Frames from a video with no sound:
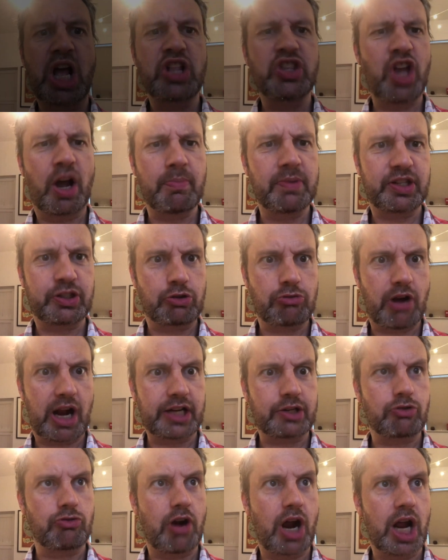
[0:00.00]
Thomas
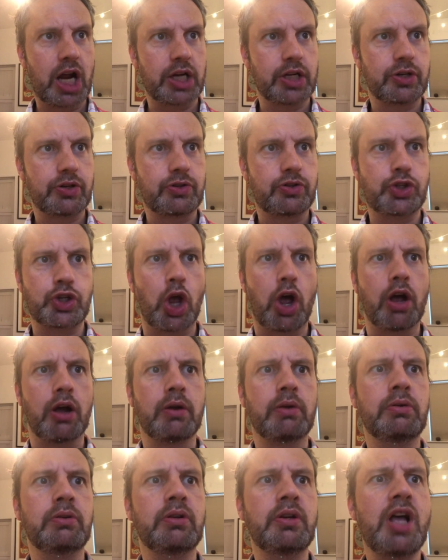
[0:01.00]
Gradgrind, sir.
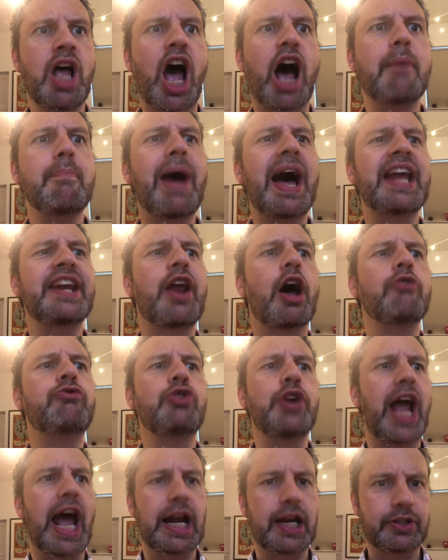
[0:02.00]
A man of
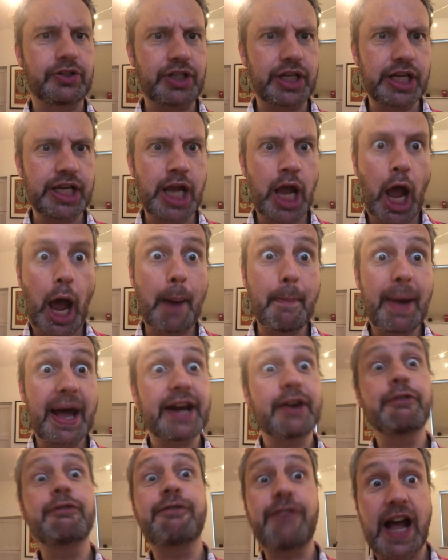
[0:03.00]
reality, a man
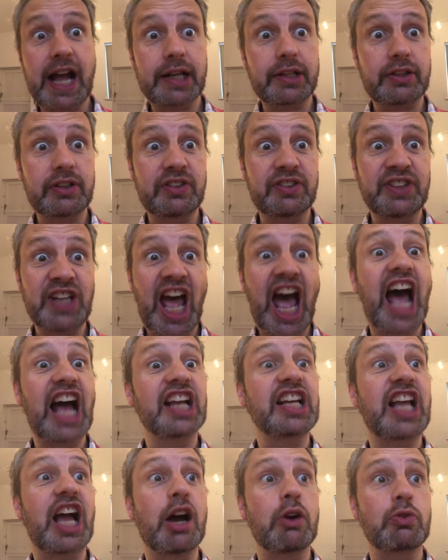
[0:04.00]
of facts
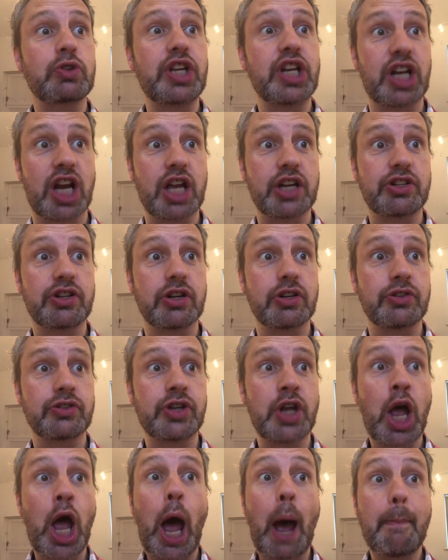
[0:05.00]
and calculations,
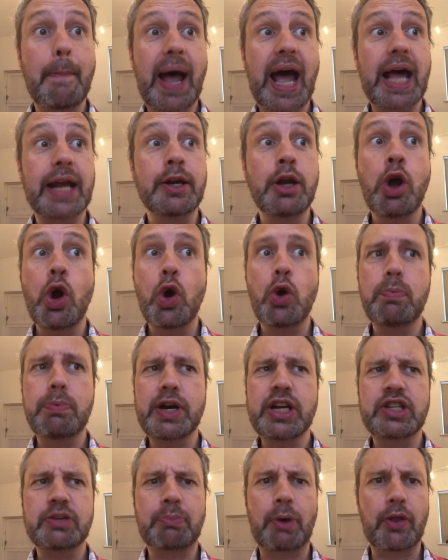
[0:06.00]
a man who
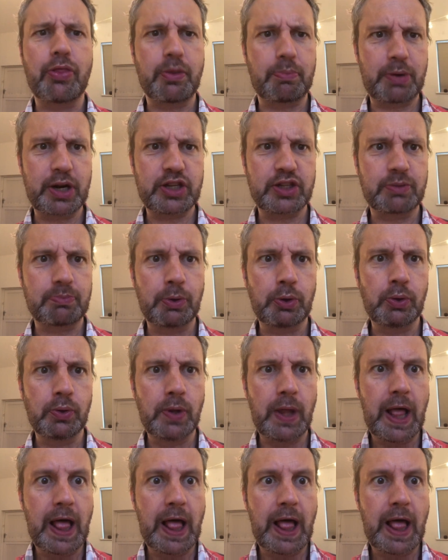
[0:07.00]
preaches upon the principle